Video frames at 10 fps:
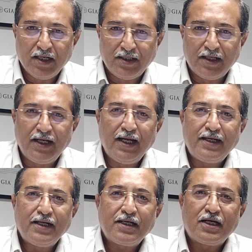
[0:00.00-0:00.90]
The
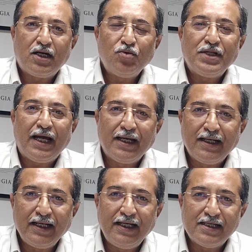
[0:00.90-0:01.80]
related crown
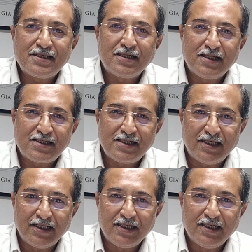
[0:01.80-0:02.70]
angle he has
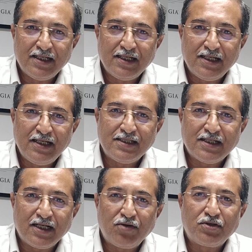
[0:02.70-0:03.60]
suggested is
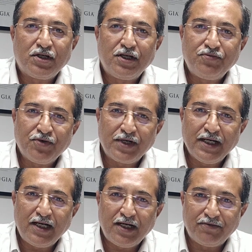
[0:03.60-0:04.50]
around
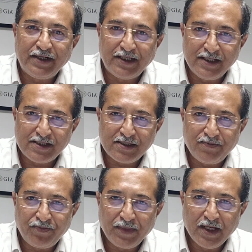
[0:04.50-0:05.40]
34.5 degrees,
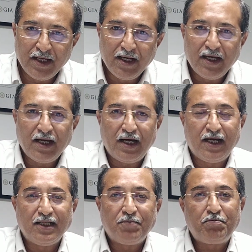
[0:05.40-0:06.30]

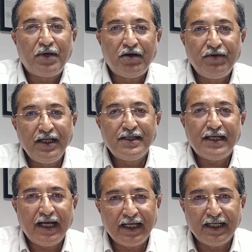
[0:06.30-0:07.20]
and the
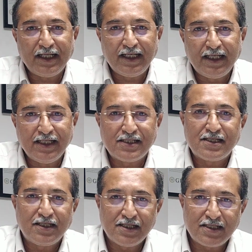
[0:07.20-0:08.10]
pavilion angle he has
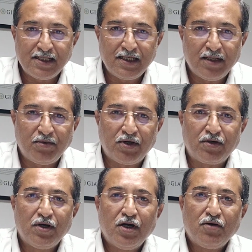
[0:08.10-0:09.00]
suggested
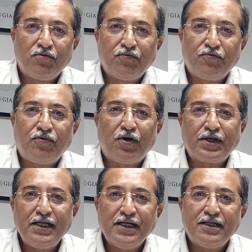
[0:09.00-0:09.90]
about
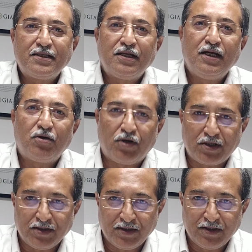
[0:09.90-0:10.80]

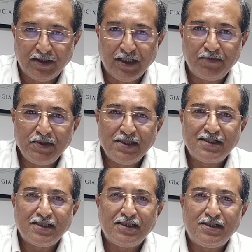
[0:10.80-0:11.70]
40.75. That
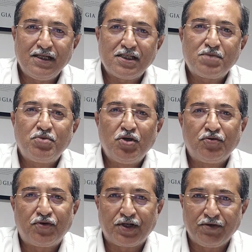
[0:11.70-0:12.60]
means just below
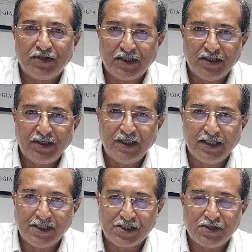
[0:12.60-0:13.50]
41
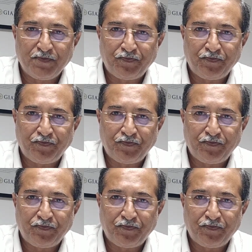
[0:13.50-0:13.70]
degrees.